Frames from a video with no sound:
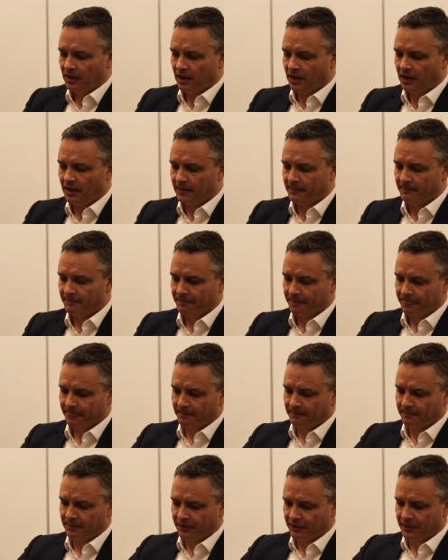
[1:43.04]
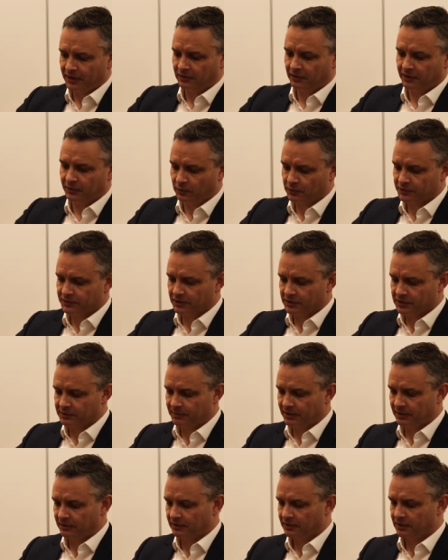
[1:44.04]
Um, but then I also
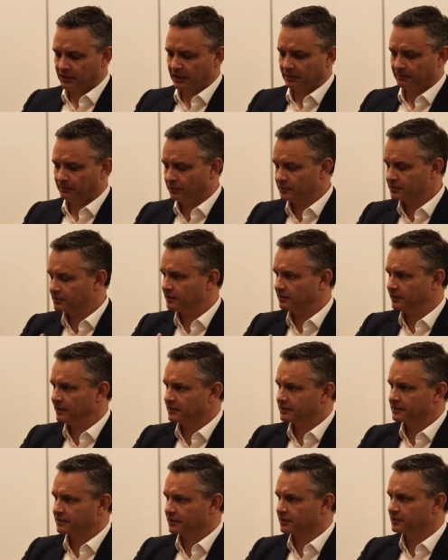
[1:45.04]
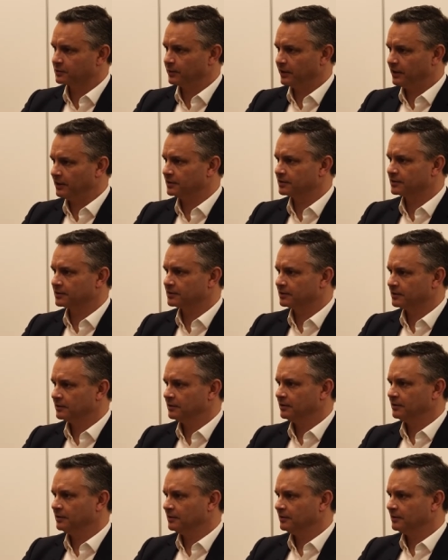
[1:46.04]
spent kind of most of the next six weeks,
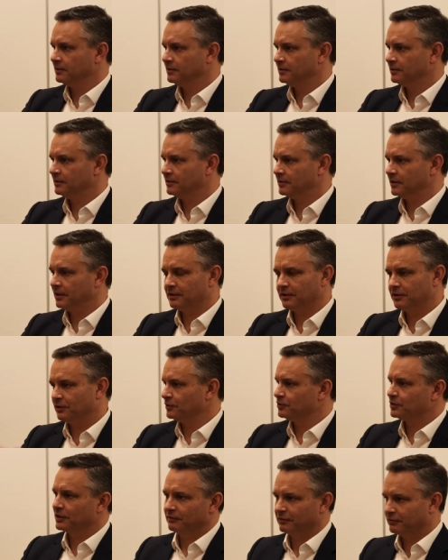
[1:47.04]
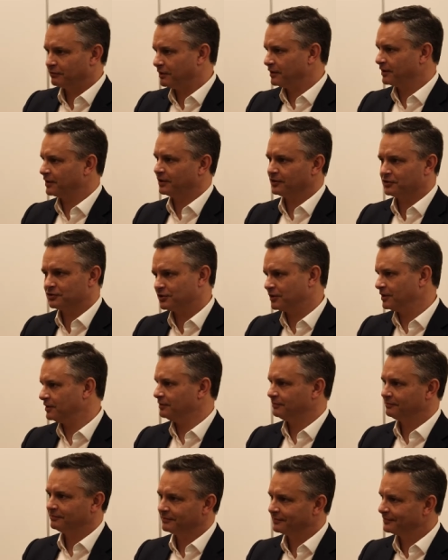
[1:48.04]
uh, you know, traveling around the country
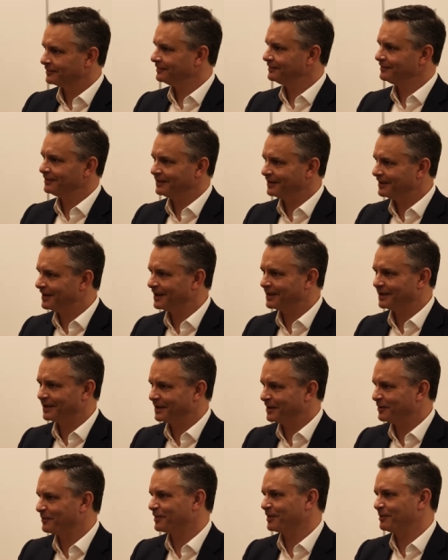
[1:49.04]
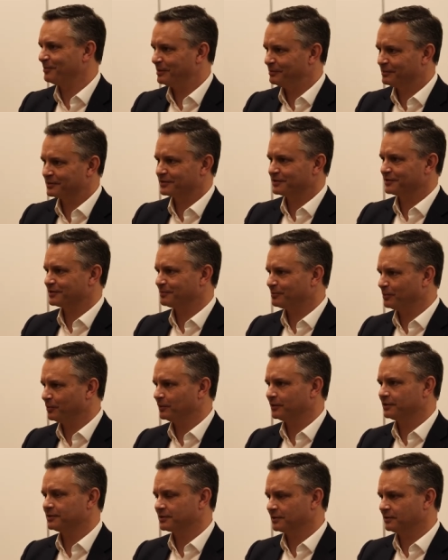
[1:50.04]
and hanging out with our members and
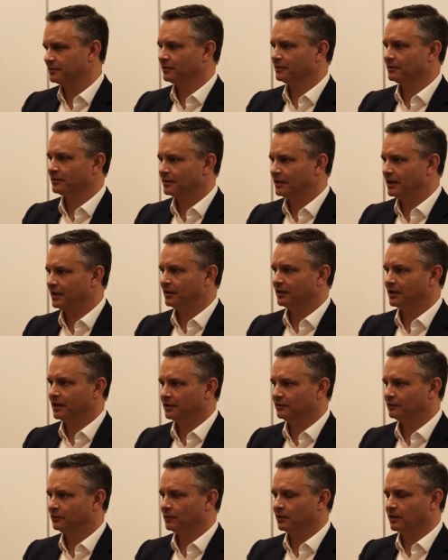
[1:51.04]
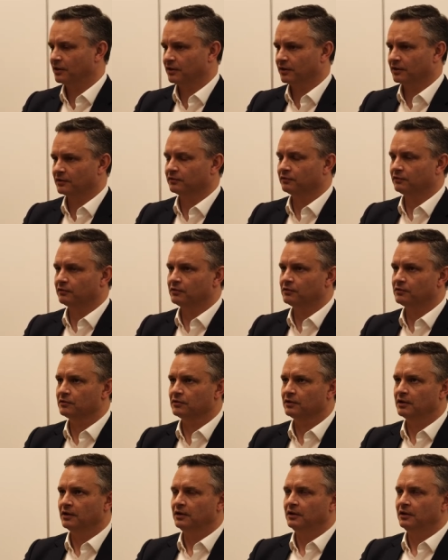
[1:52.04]
supporters and, and kind of talking things through.